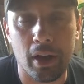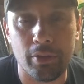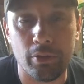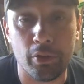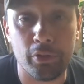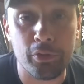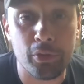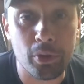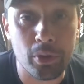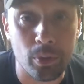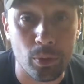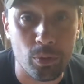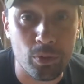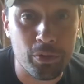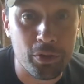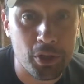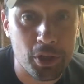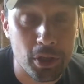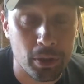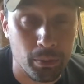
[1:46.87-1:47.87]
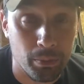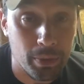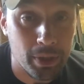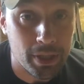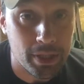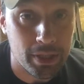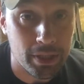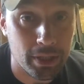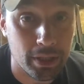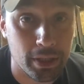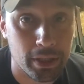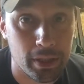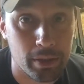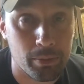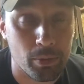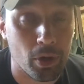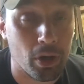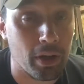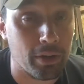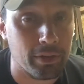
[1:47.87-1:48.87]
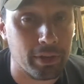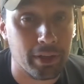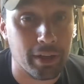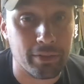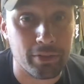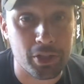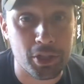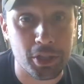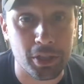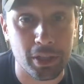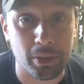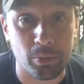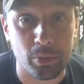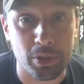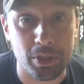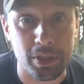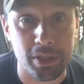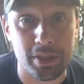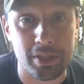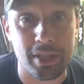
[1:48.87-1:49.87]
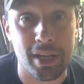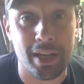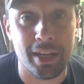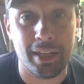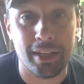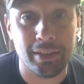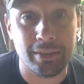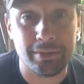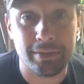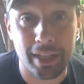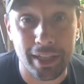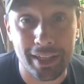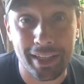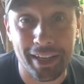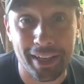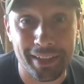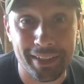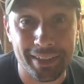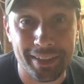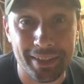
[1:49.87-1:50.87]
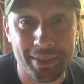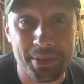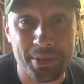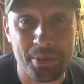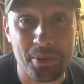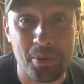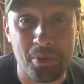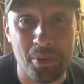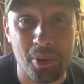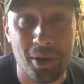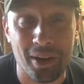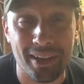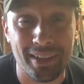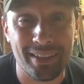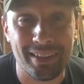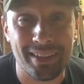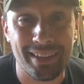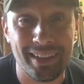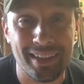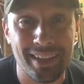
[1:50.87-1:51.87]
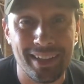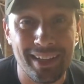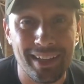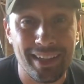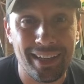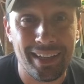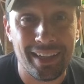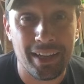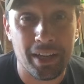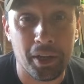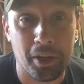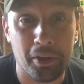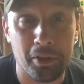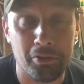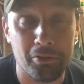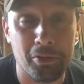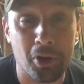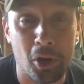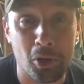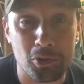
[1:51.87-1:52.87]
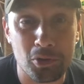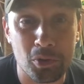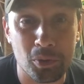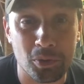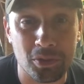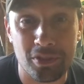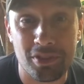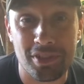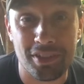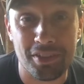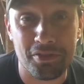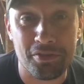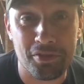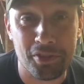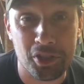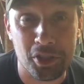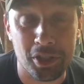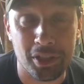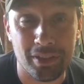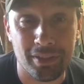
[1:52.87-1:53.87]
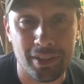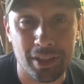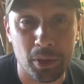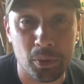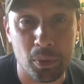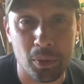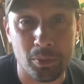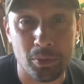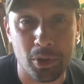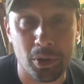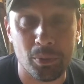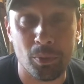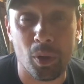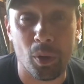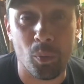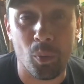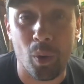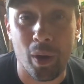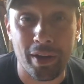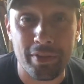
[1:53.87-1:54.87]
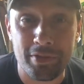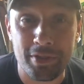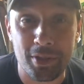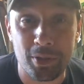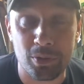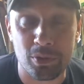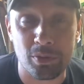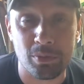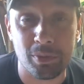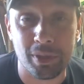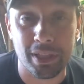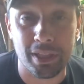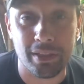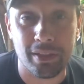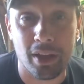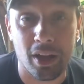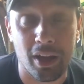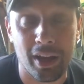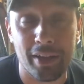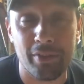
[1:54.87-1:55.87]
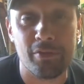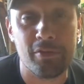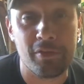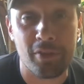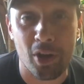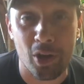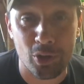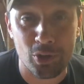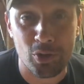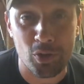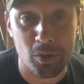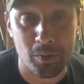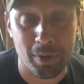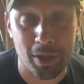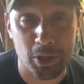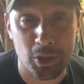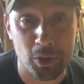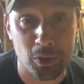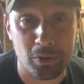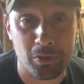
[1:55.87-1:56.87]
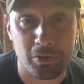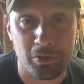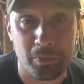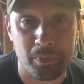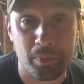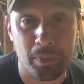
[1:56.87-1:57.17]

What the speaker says: I have a few little fishing bits in here, but I have another shed which is dedicated to all my vast quantity of fishing equipment that my wife tells me I have far too much of,